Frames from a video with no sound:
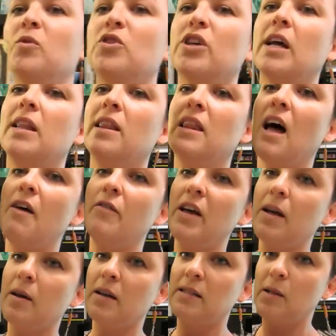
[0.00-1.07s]
which I love it
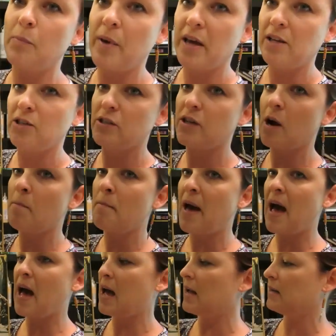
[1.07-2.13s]
because the pages are
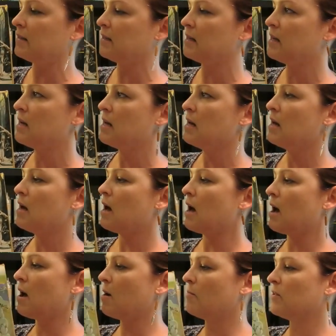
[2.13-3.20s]
matte.
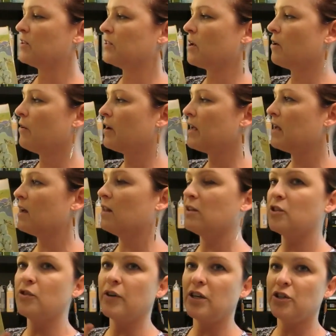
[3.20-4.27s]
Um, there's already
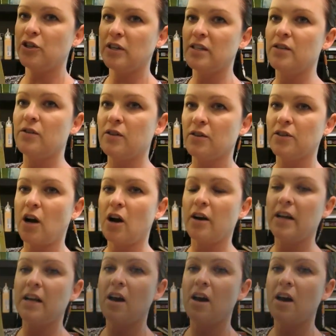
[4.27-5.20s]
illustrations, so there's already